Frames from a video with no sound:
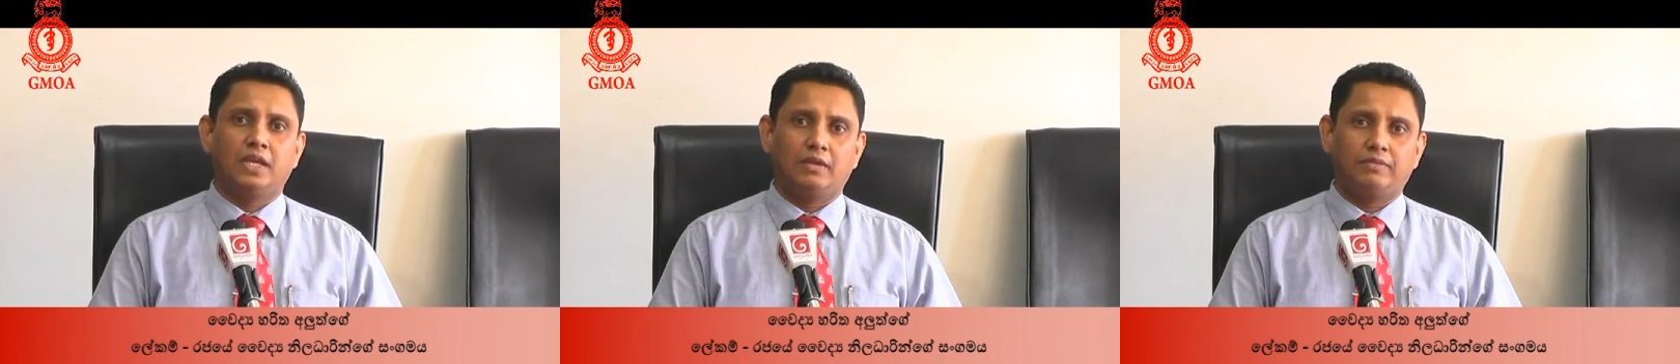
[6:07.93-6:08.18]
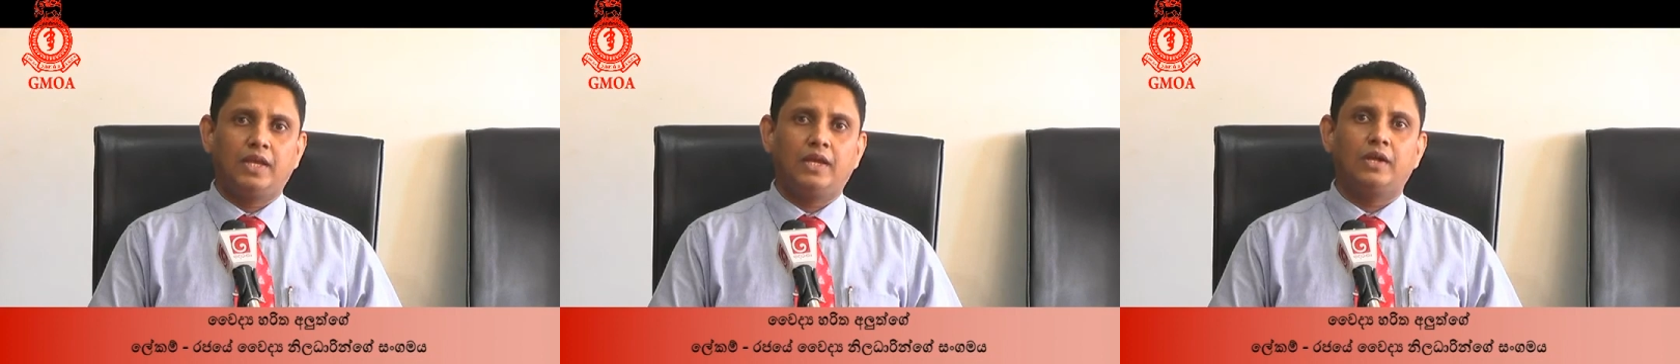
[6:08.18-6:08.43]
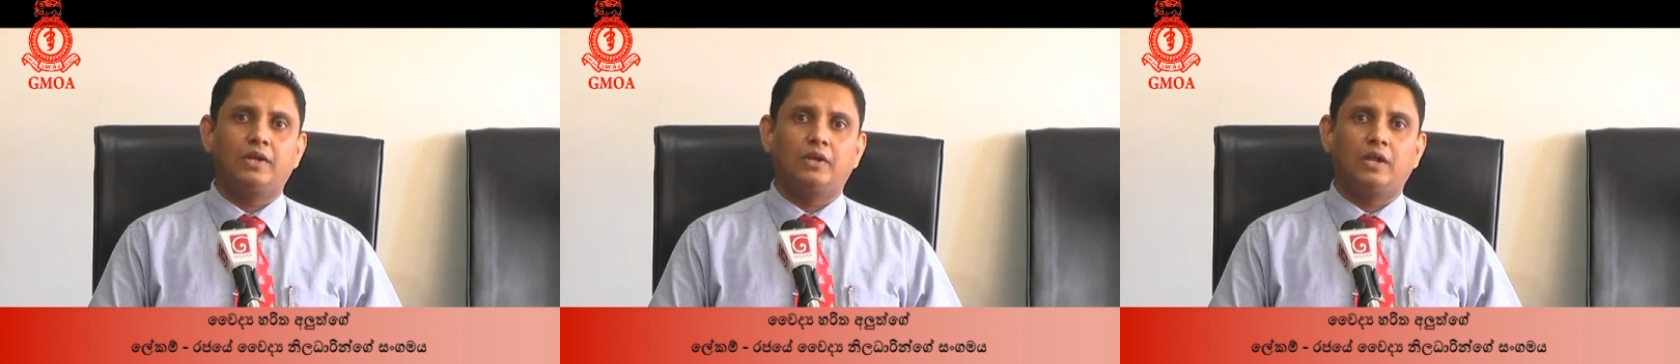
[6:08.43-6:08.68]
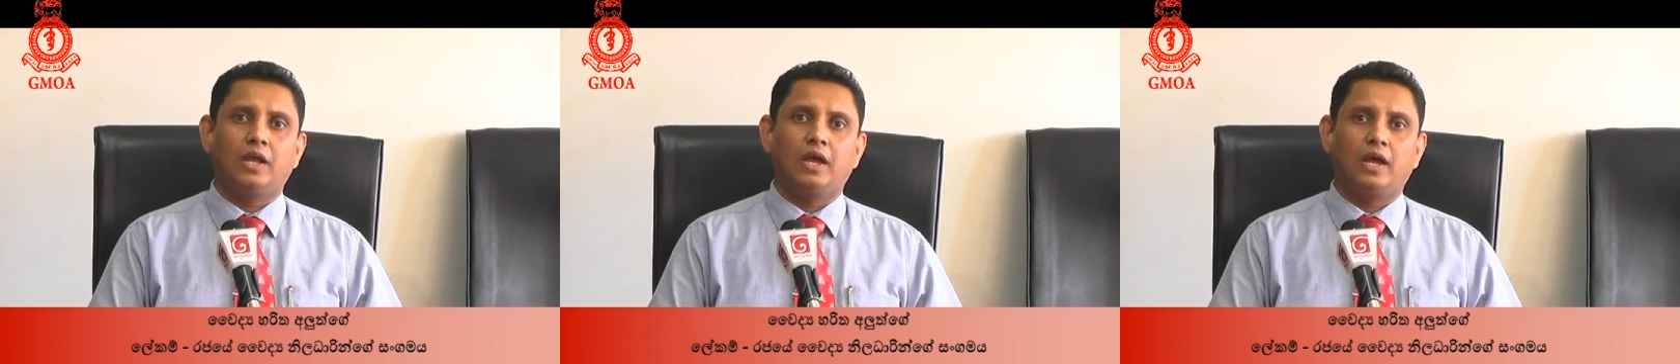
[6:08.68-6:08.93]
if the
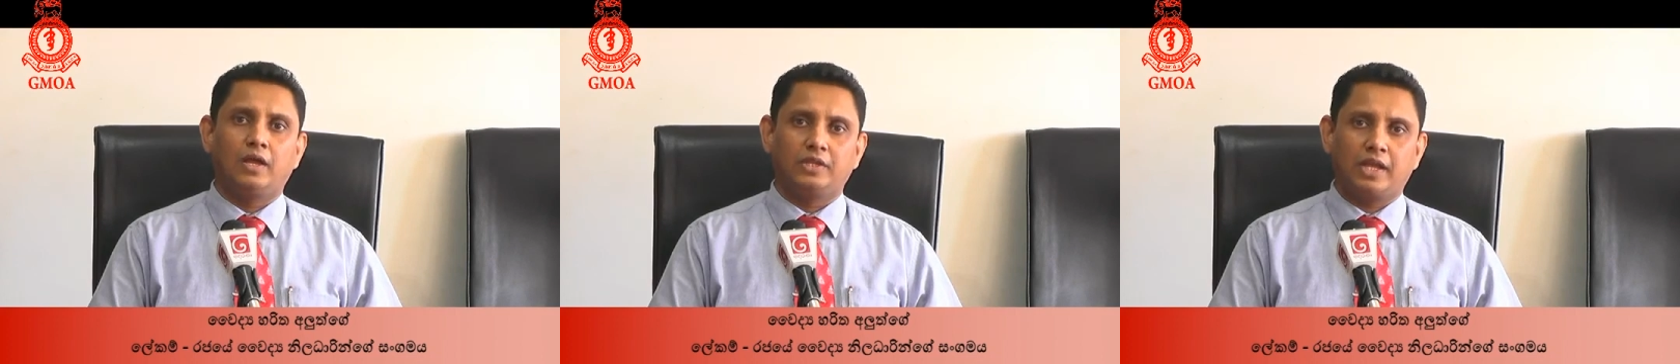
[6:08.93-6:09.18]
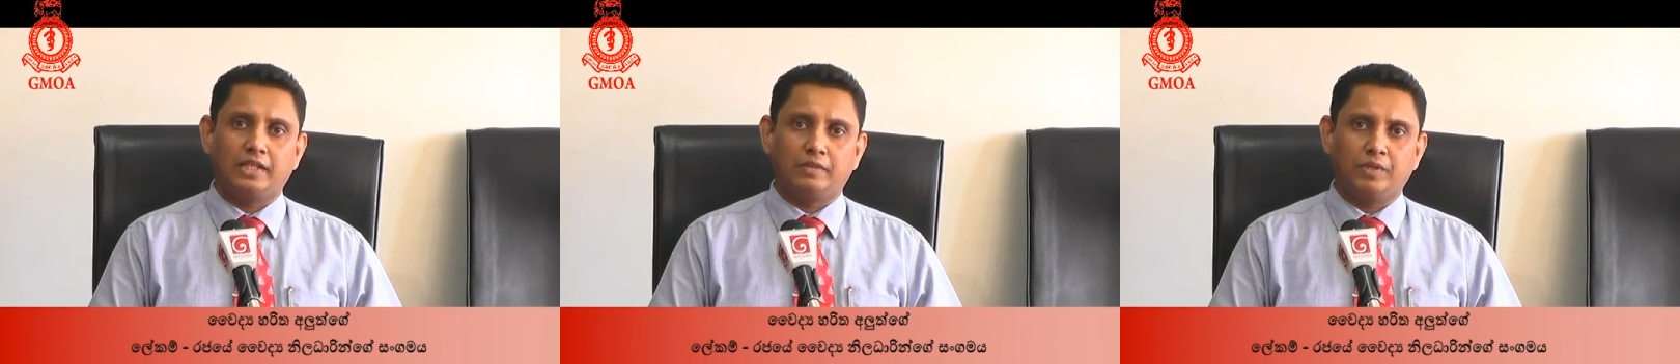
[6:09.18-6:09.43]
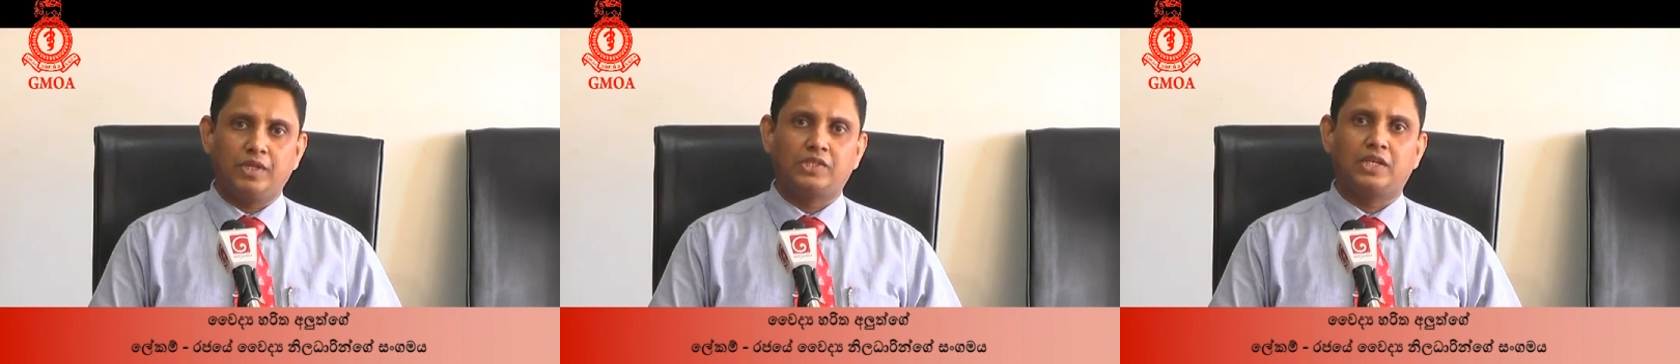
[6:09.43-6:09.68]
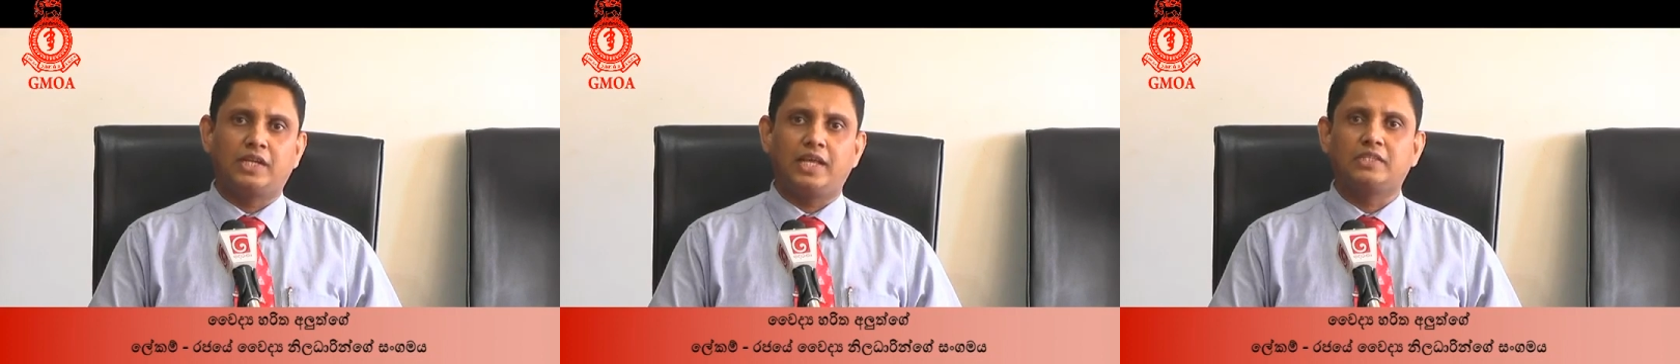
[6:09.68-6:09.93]
Health
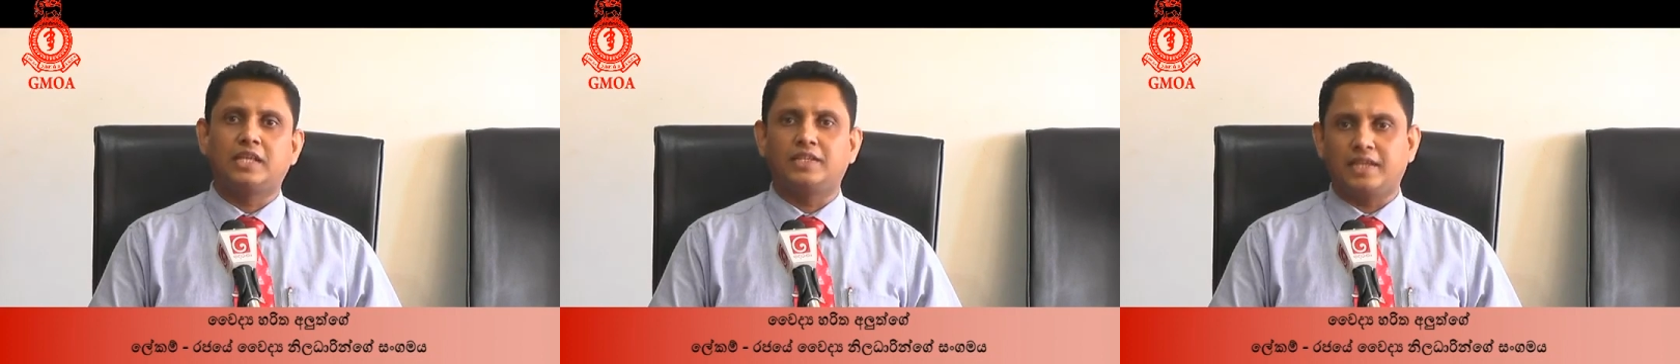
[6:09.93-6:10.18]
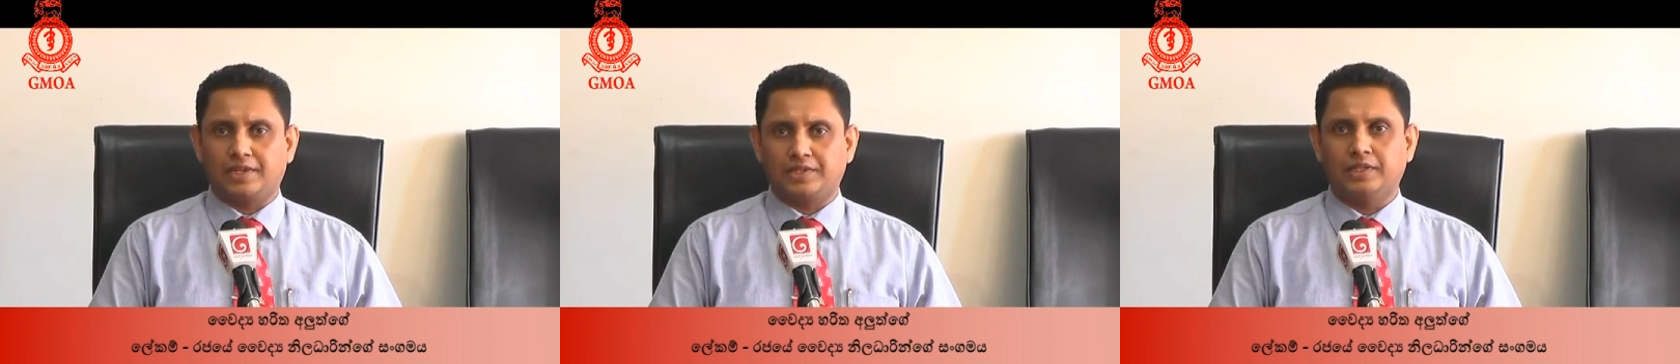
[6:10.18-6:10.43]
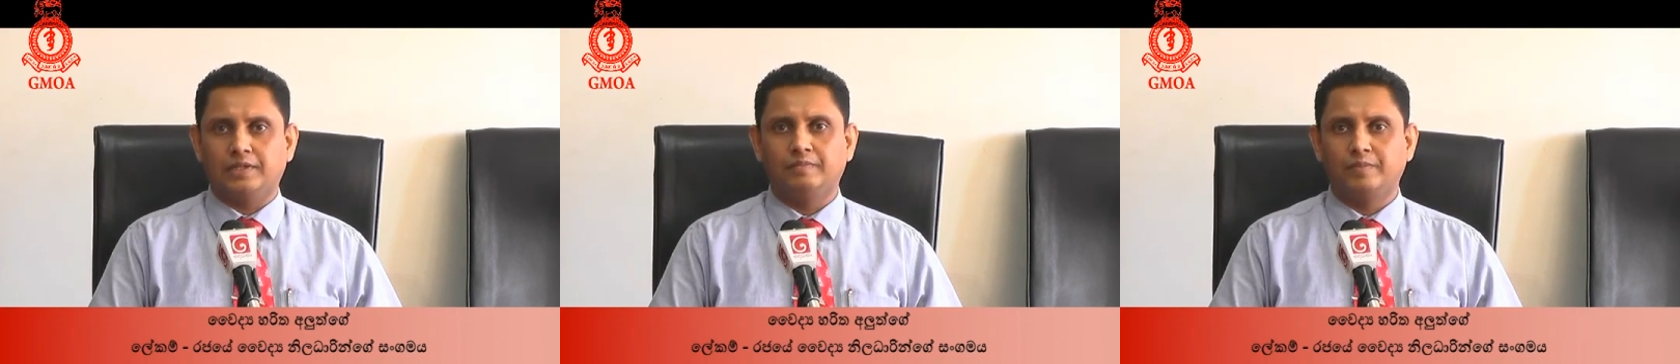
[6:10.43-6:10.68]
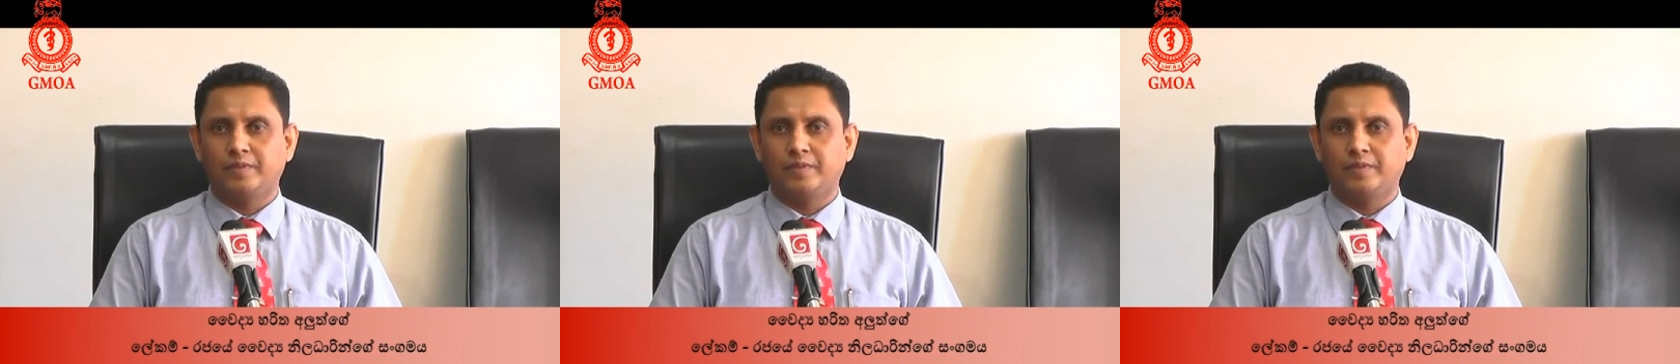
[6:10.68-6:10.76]
Minister takes such action.